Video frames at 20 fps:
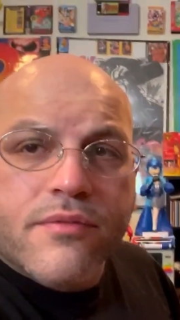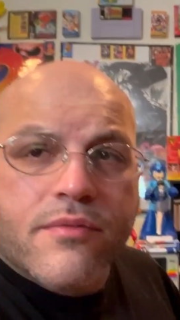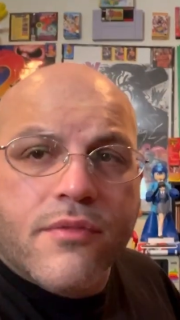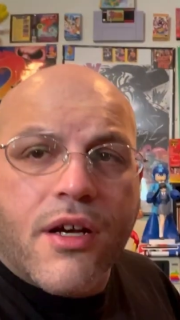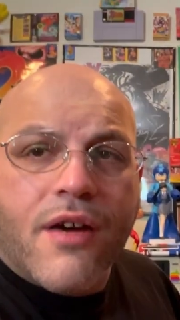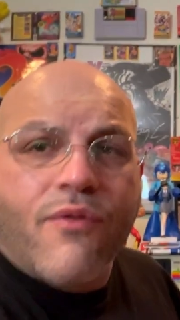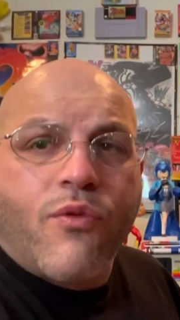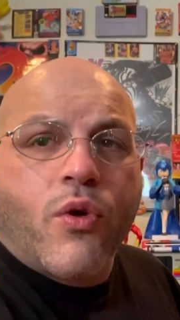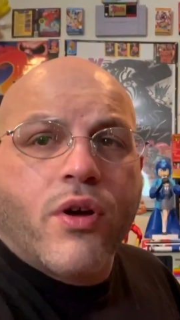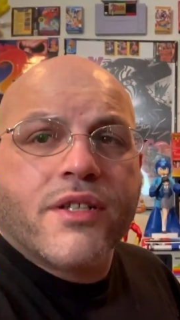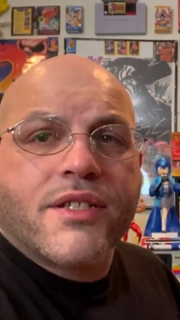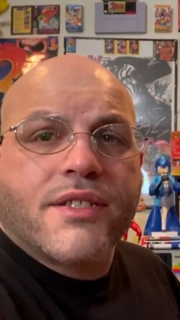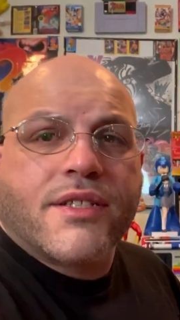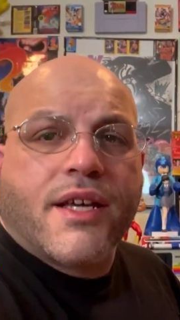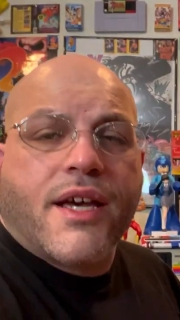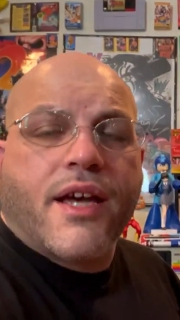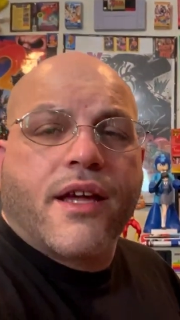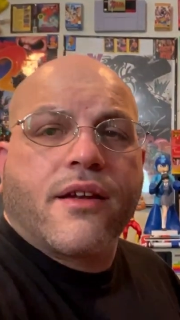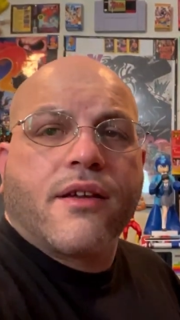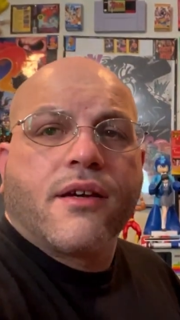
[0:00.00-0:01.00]
of one to
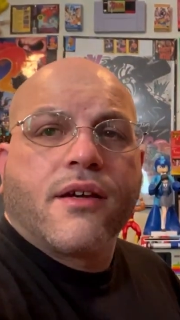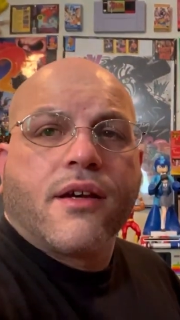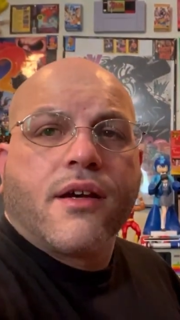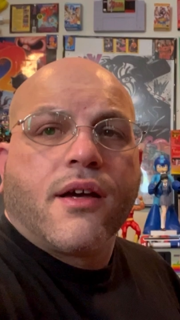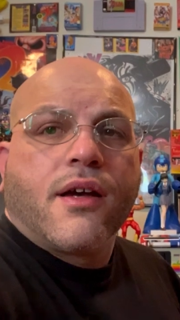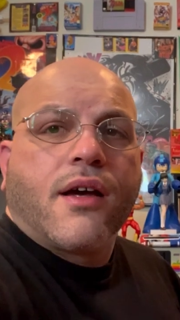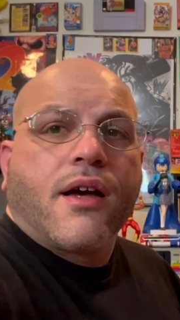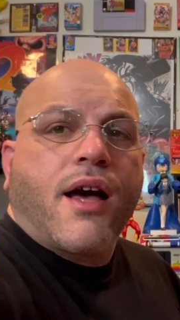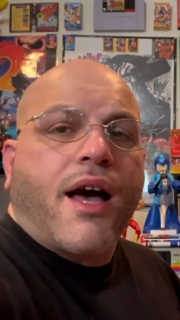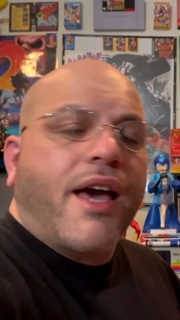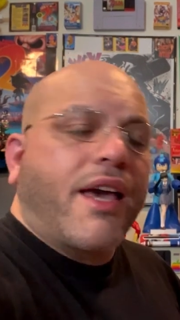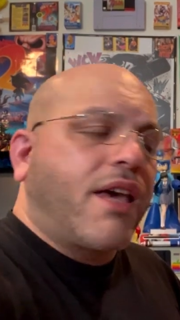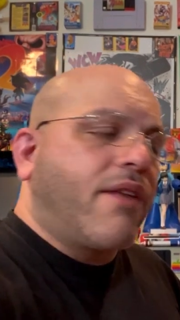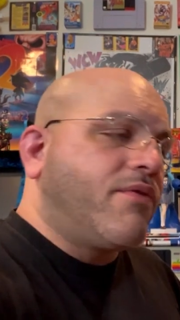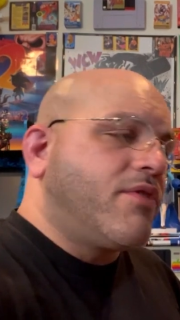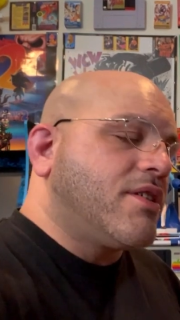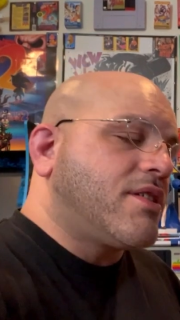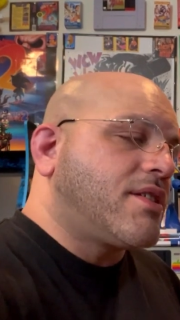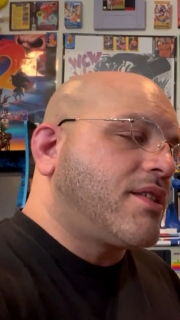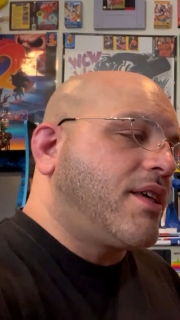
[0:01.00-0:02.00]
ten, I
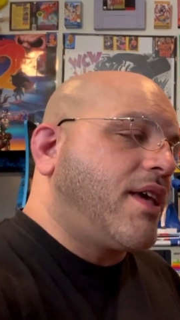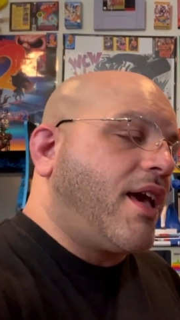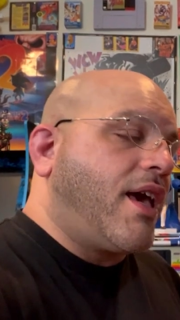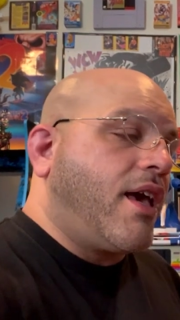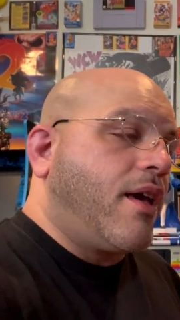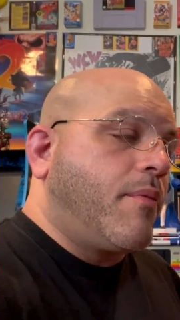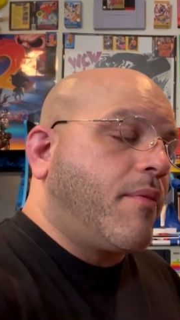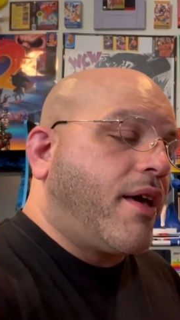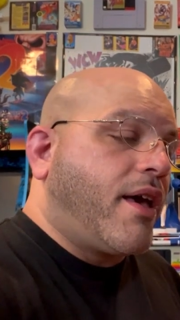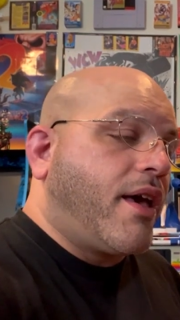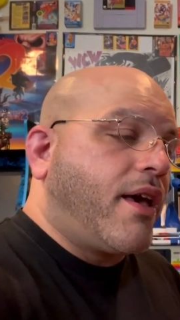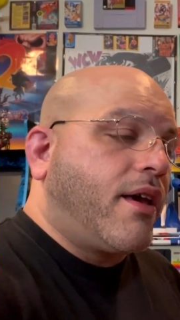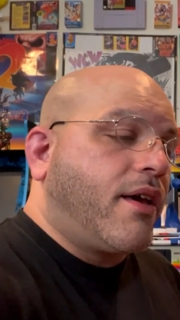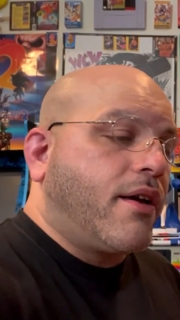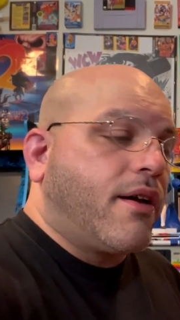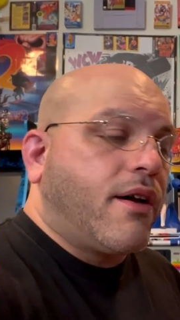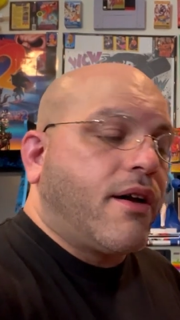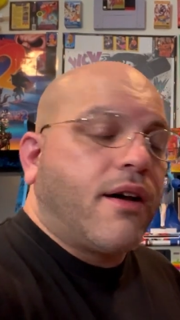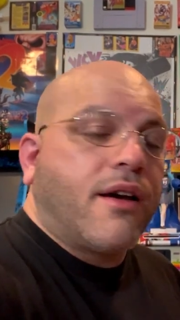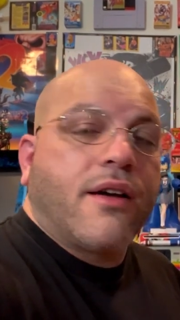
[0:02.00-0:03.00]
give this game
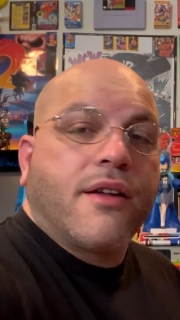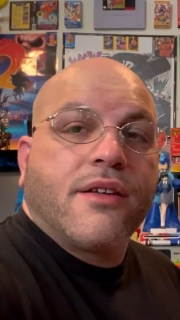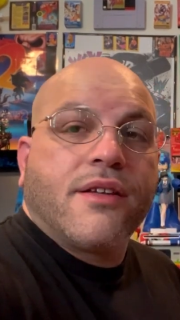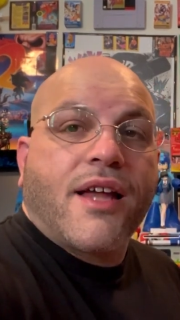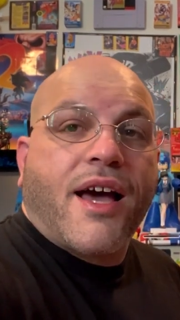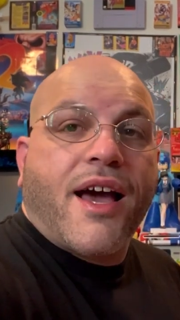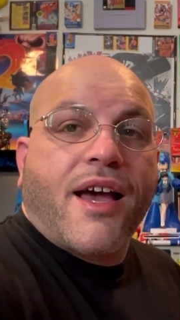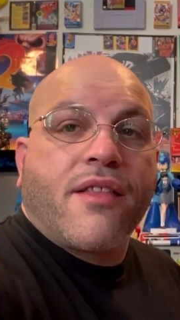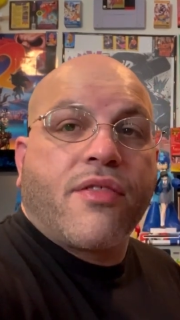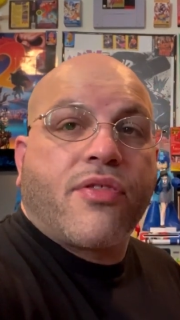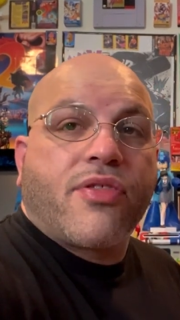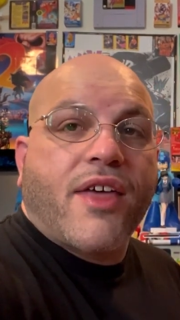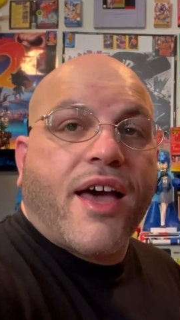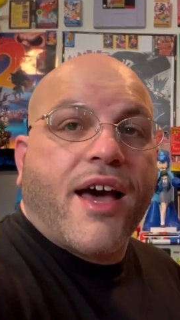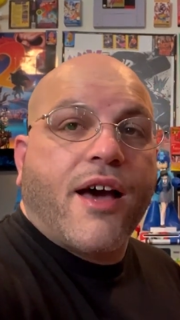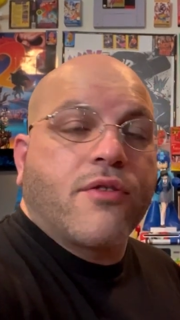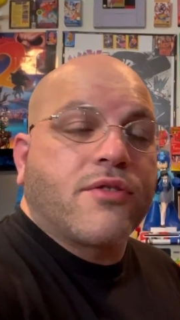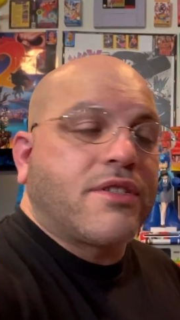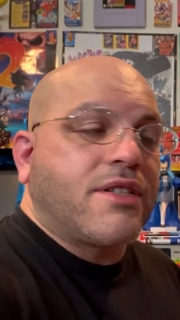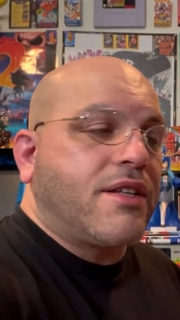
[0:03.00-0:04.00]
a uh, nine
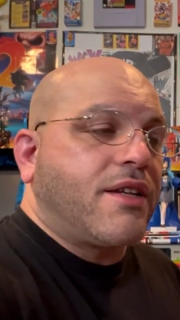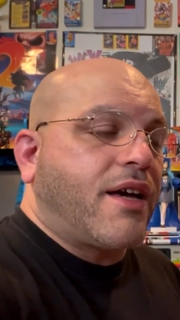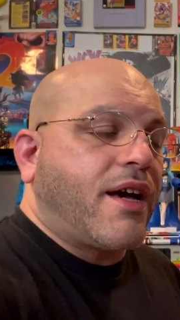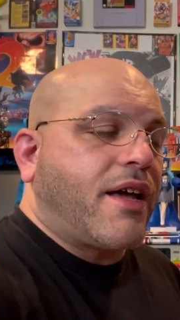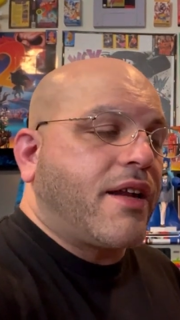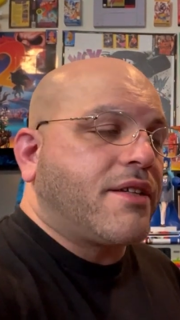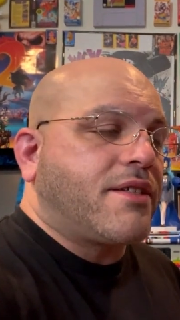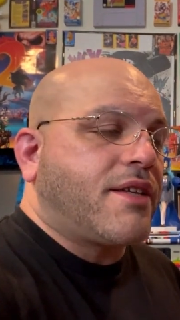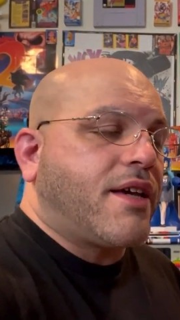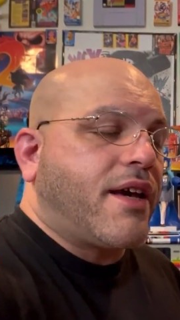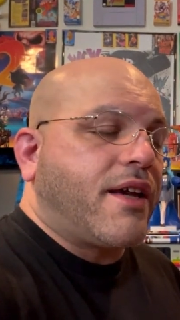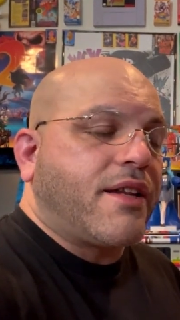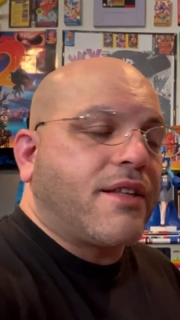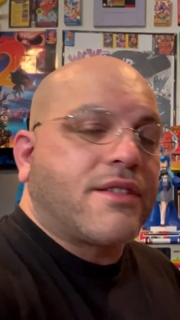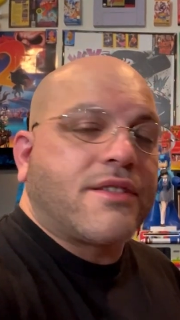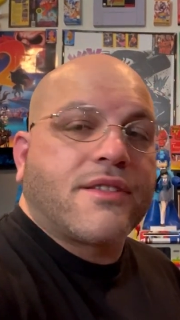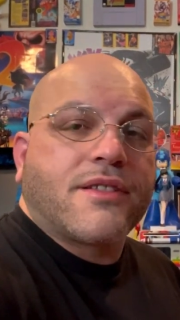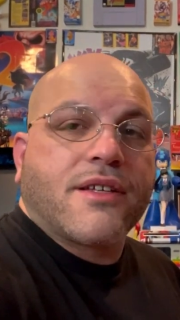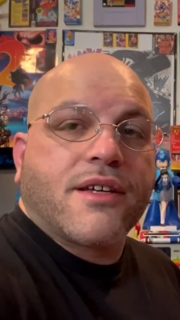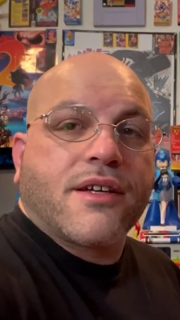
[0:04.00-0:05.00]
thousand out of ten.
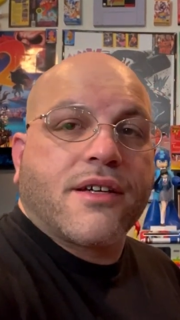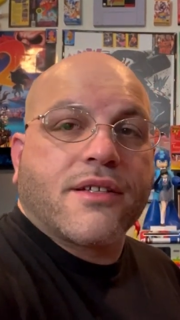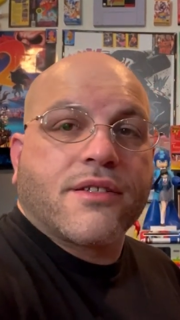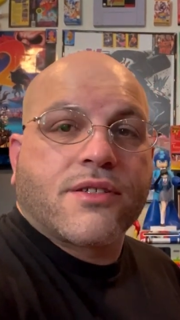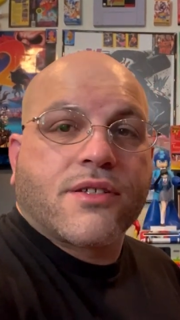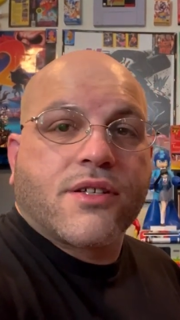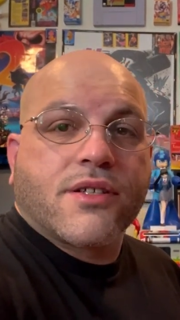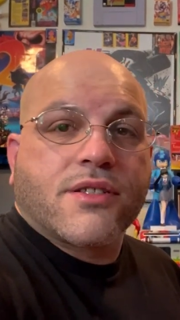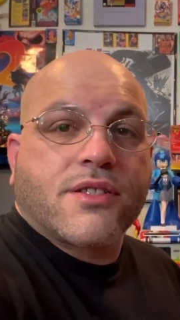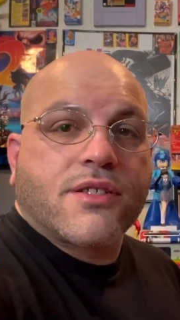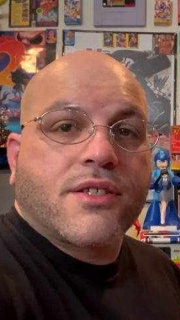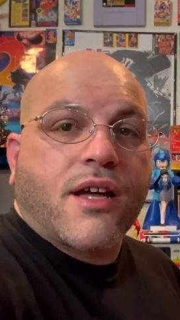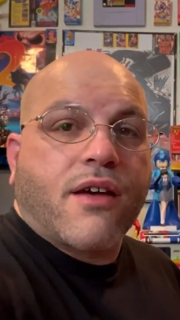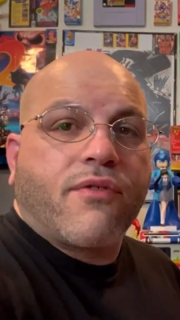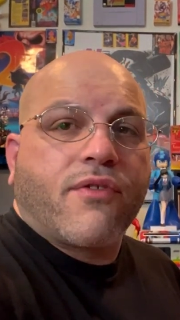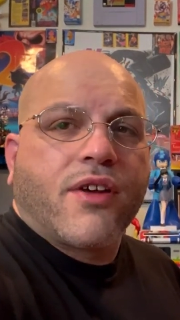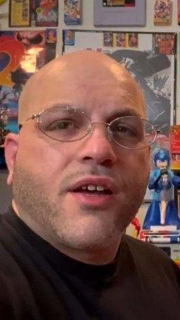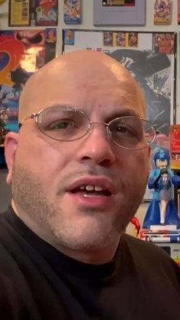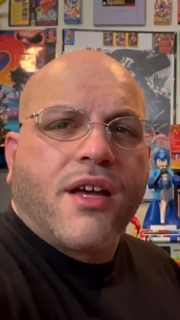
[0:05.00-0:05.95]
It's uh, it's good stuff.